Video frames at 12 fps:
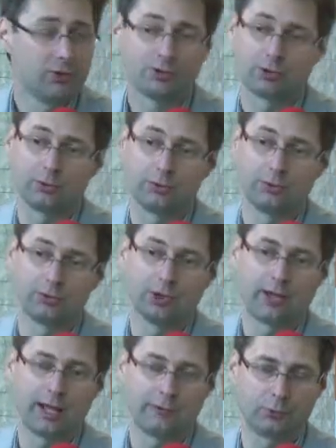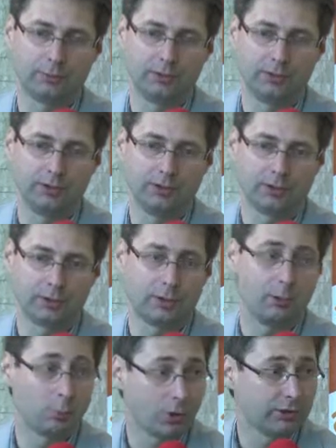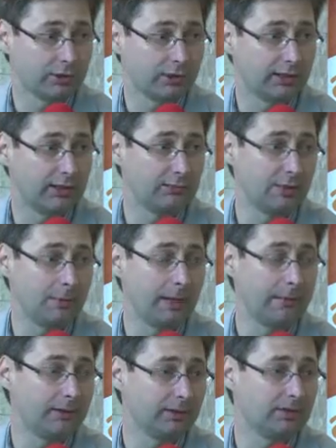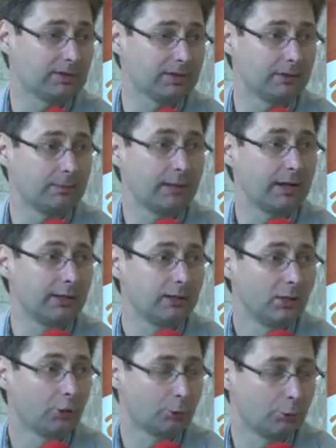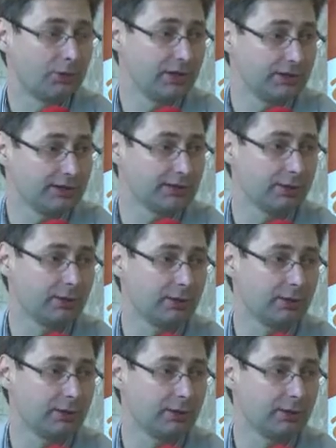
So you don't have to be worried that if the payment is made through this